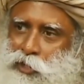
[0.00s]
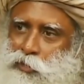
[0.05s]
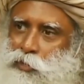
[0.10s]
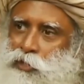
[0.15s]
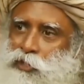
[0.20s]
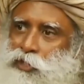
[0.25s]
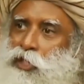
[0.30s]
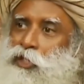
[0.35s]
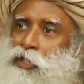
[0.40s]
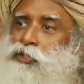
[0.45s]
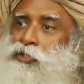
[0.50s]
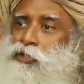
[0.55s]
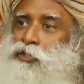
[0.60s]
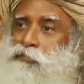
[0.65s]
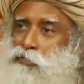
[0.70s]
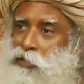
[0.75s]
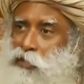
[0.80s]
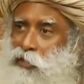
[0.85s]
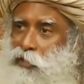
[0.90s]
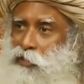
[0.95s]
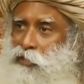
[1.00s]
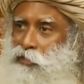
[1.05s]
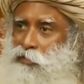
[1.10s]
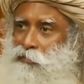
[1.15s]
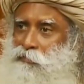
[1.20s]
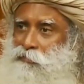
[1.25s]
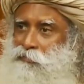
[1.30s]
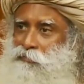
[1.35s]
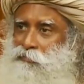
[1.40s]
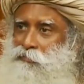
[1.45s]
it will change differently.
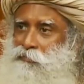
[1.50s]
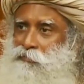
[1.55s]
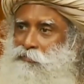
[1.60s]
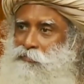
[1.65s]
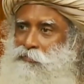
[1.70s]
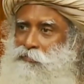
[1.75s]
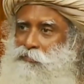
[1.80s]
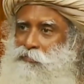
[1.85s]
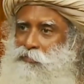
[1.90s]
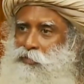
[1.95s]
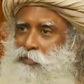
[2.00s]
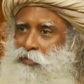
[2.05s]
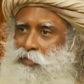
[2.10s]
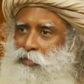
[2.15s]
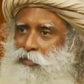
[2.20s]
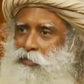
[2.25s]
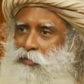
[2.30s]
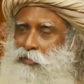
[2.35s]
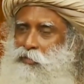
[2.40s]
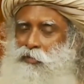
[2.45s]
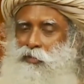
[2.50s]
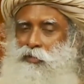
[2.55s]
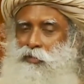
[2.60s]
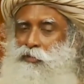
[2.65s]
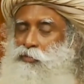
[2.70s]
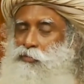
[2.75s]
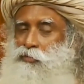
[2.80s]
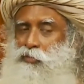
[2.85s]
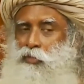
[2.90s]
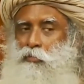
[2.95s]

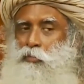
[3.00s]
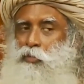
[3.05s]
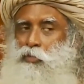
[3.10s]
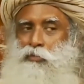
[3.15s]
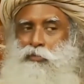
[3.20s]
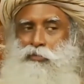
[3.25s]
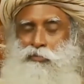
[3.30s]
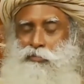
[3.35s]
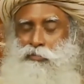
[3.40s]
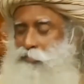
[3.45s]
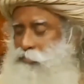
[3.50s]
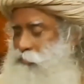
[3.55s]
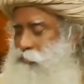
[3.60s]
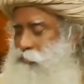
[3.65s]
It is no more